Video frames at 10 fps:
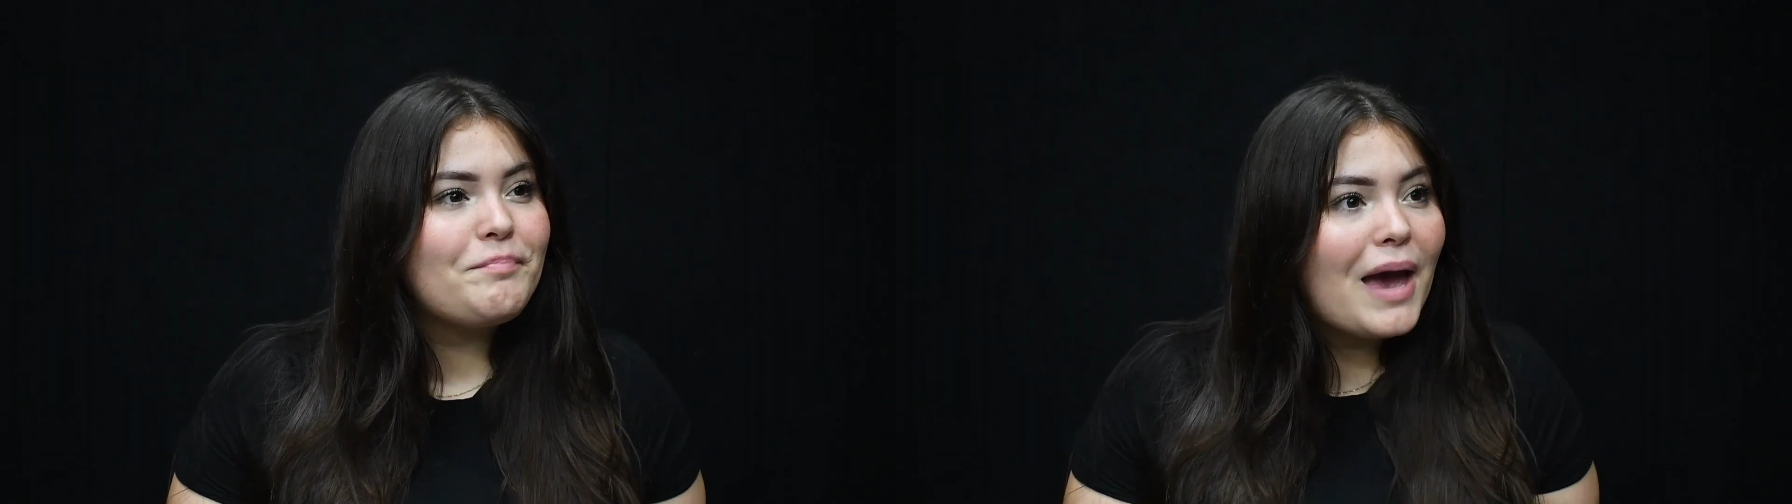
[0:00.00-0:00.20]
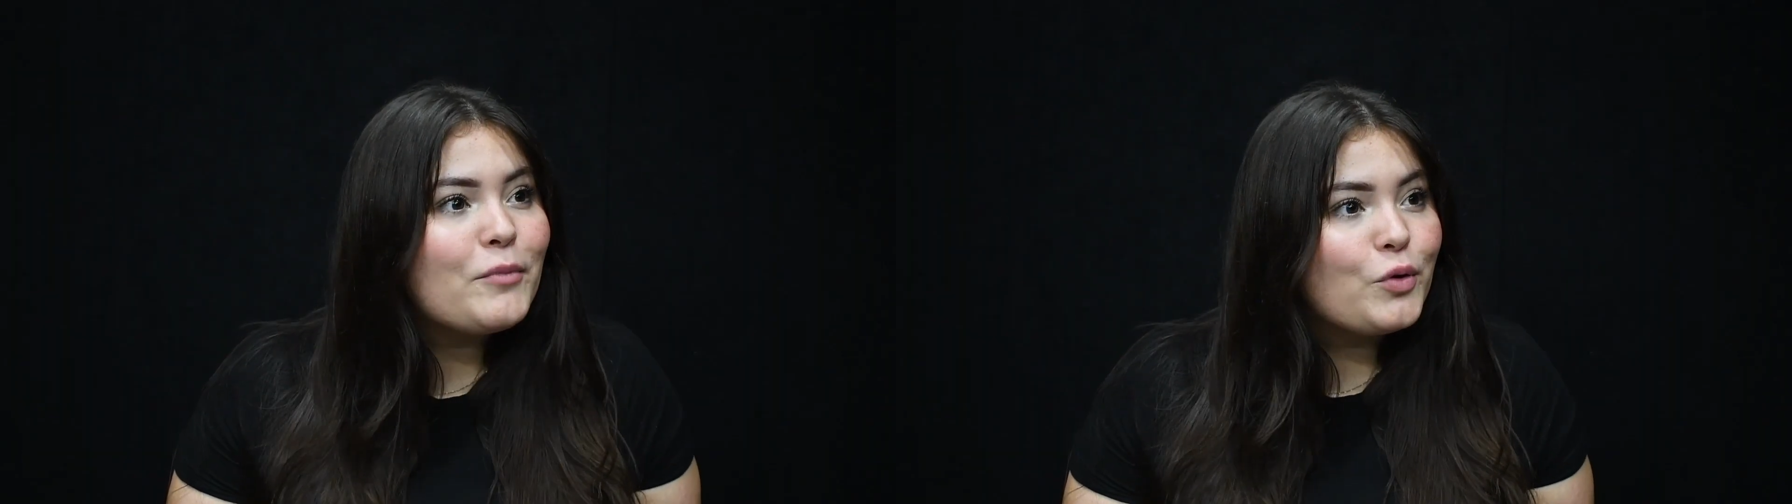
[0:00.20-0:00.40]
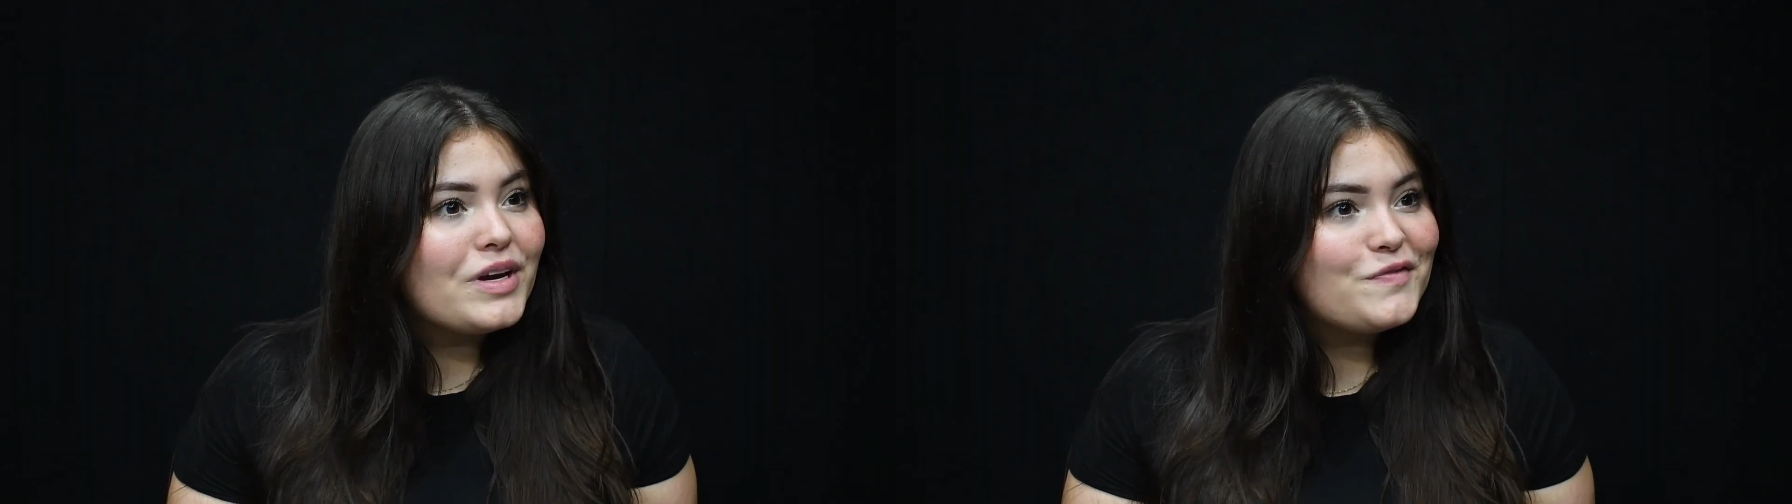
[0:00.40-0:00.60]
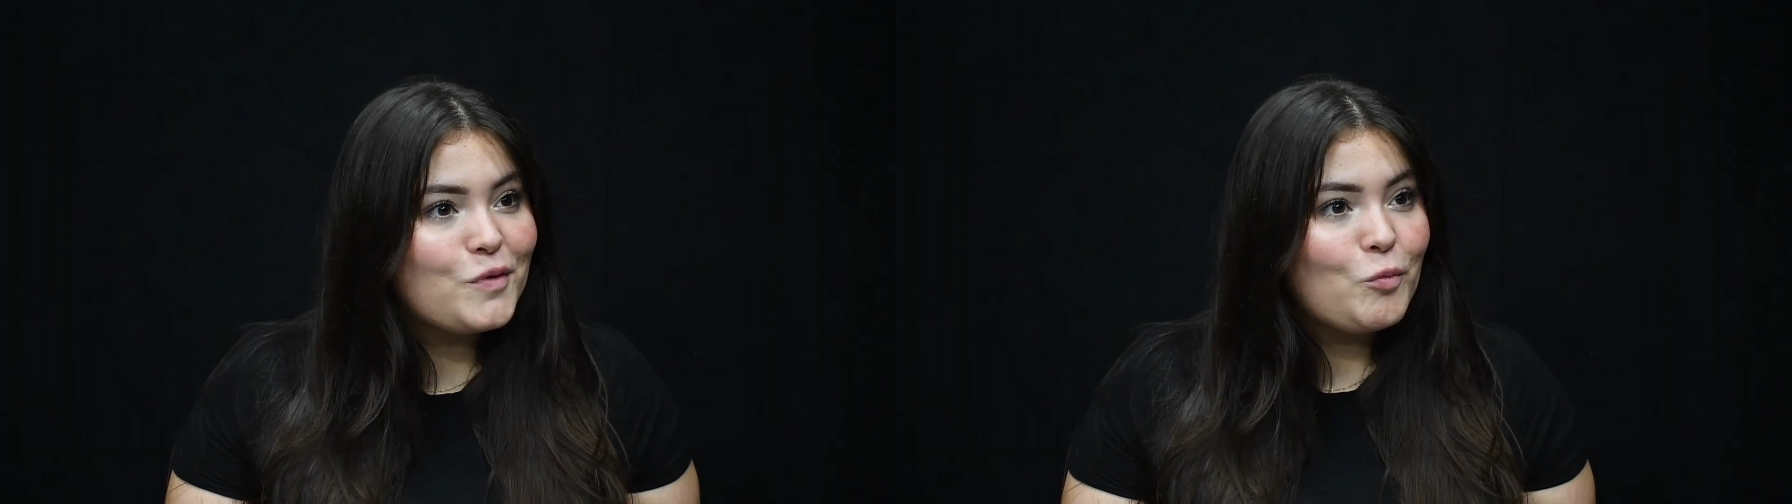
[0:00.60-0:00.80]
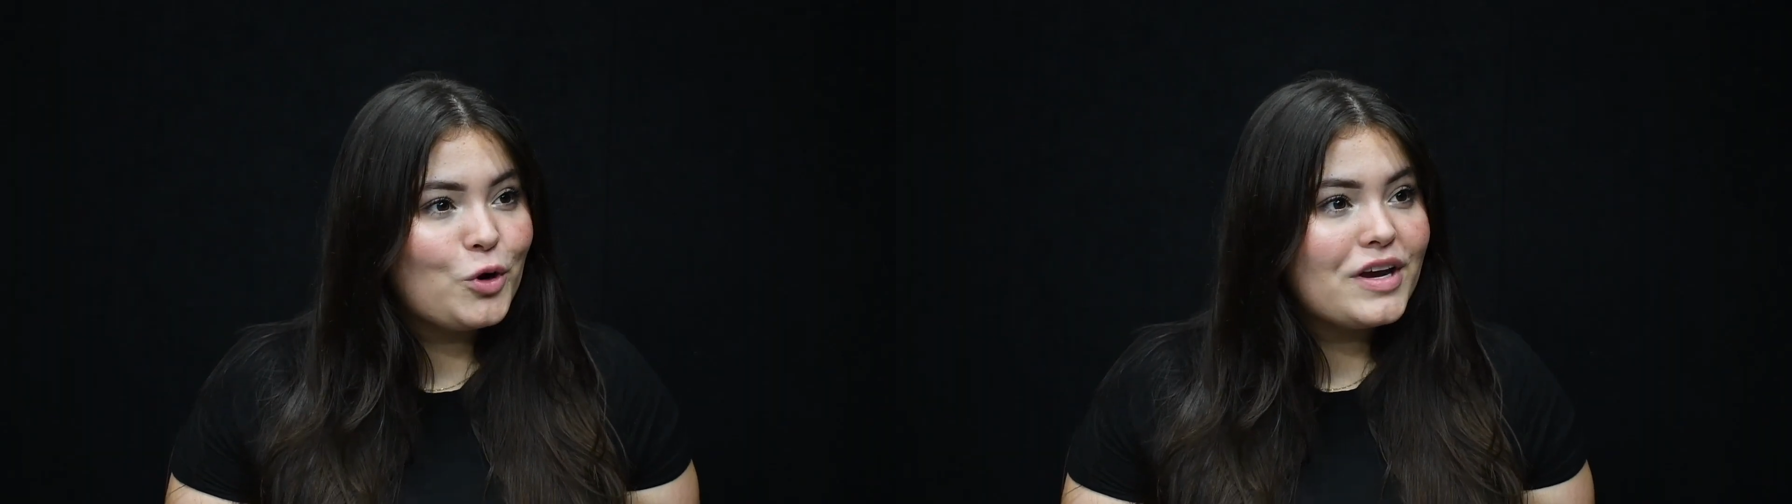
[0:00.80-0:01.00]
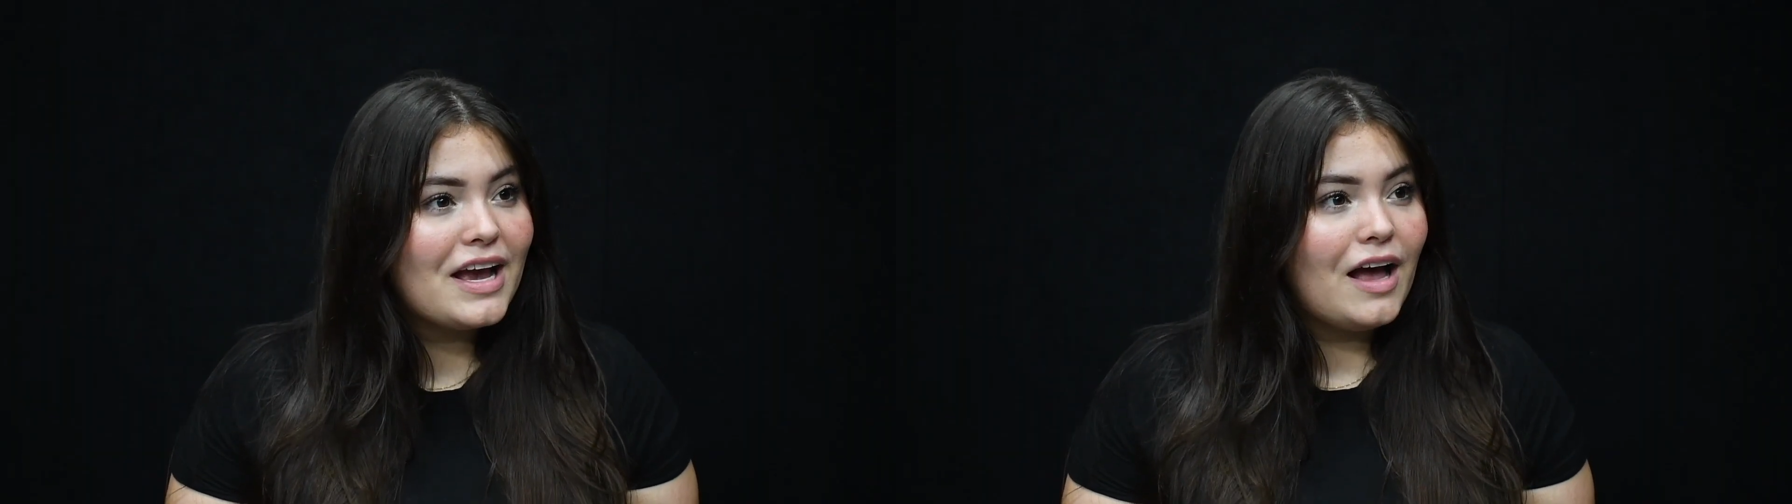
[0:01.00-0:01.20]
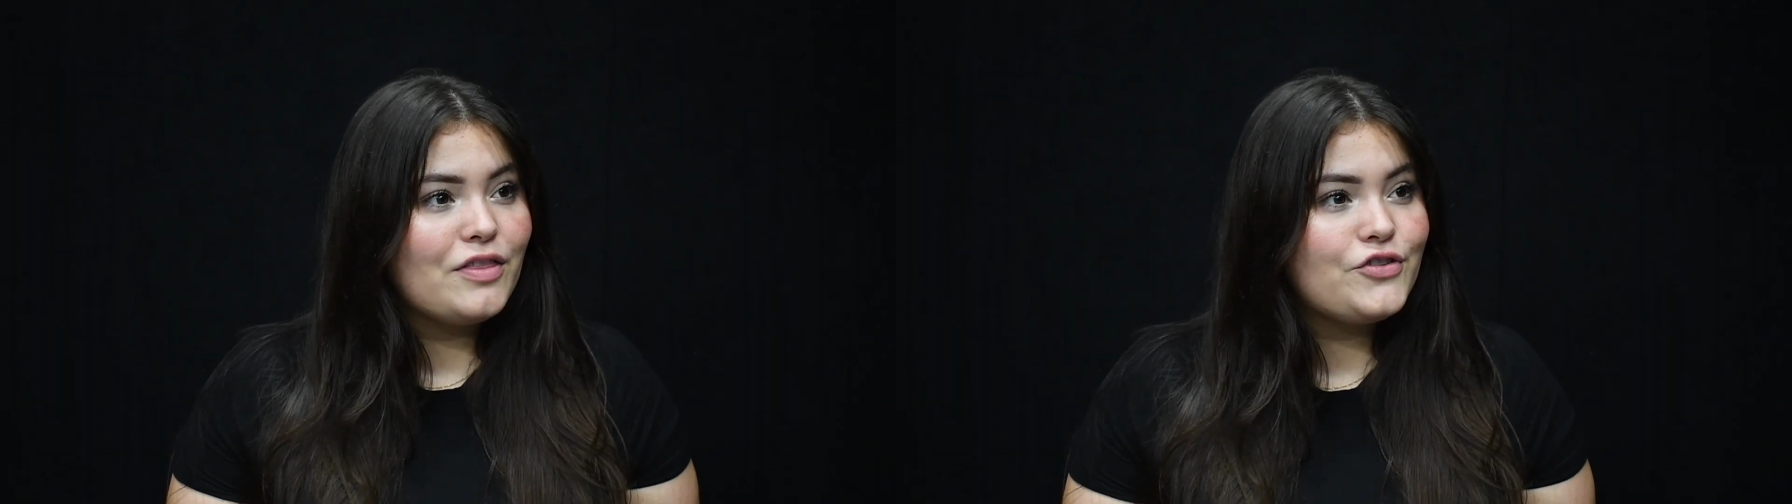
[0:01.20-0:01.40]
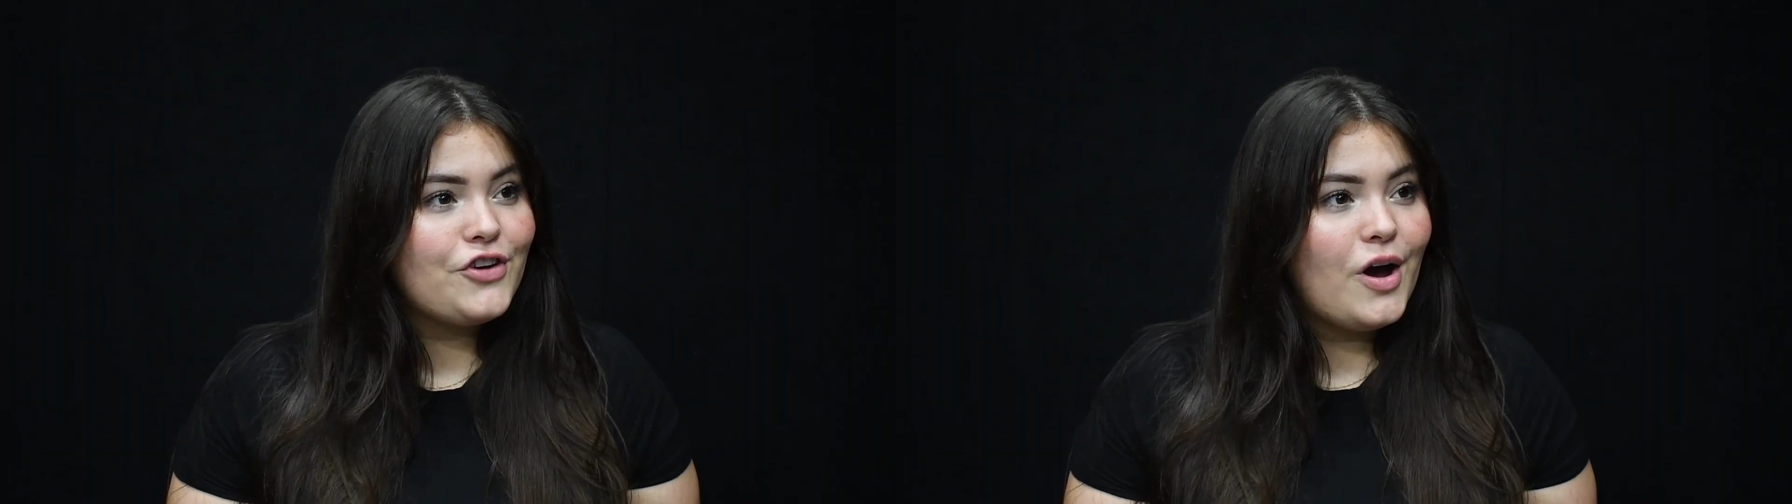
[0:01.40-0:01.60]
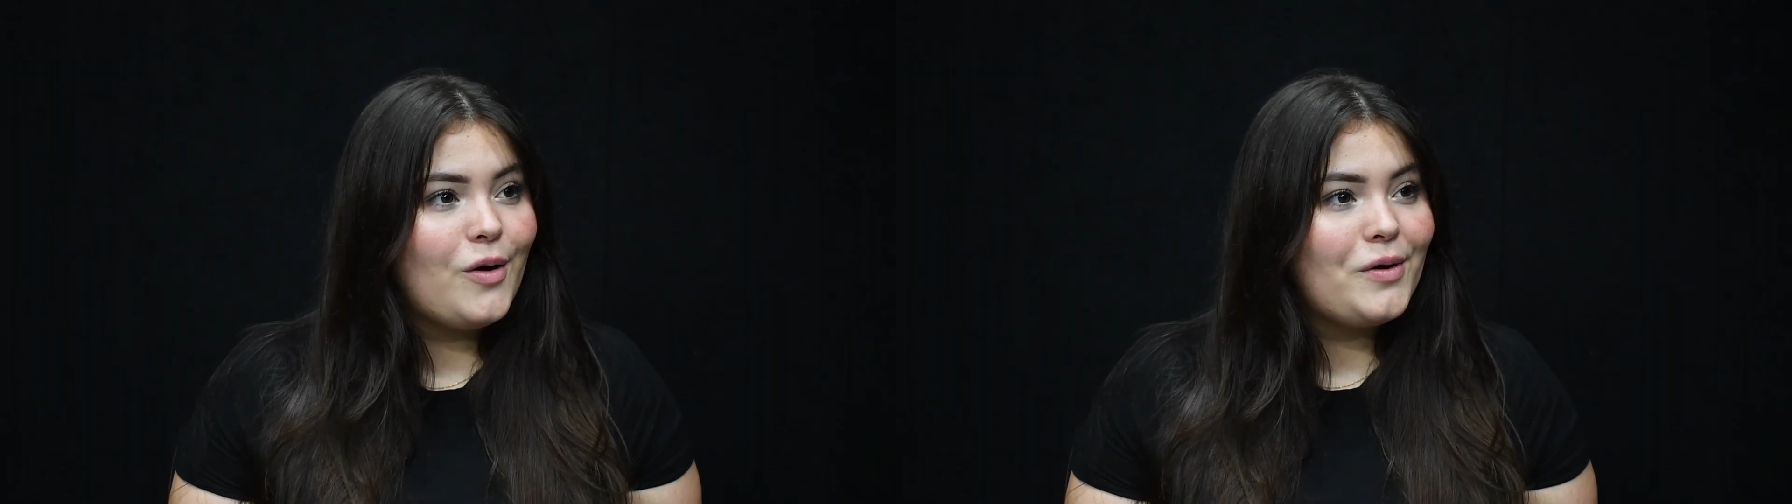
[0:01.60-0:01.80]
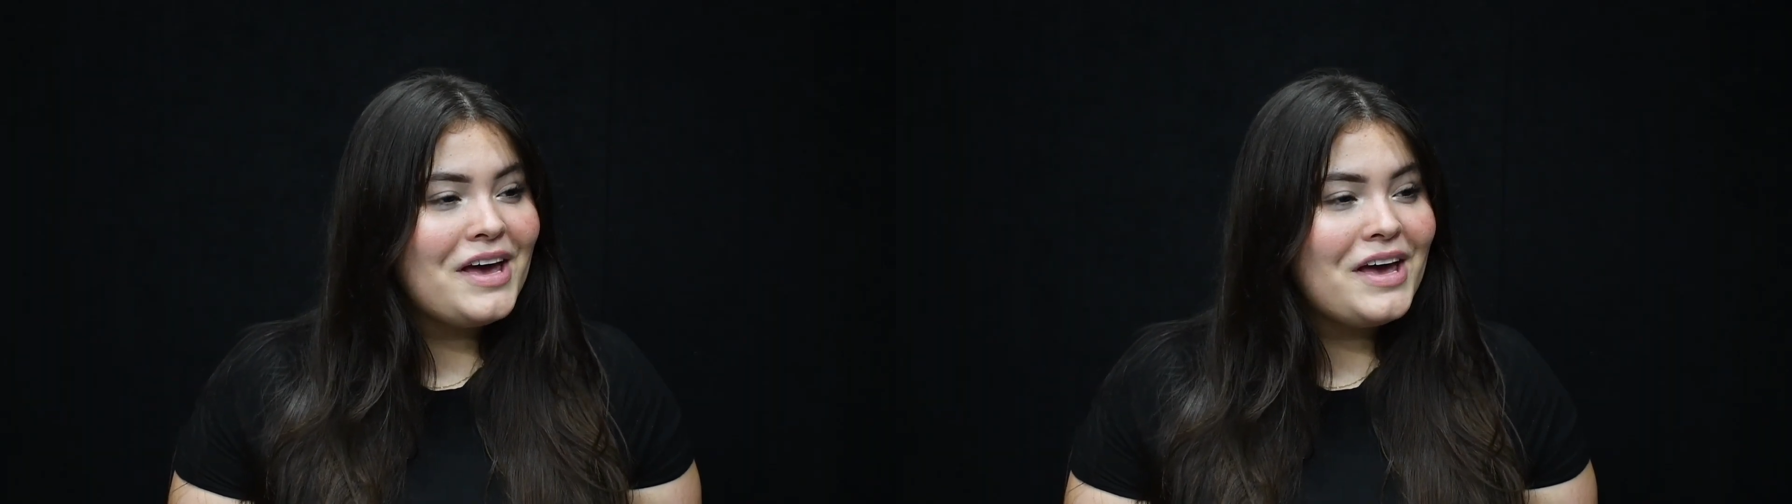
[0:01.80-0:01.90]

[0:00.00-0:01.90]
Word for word: memory from working on the show?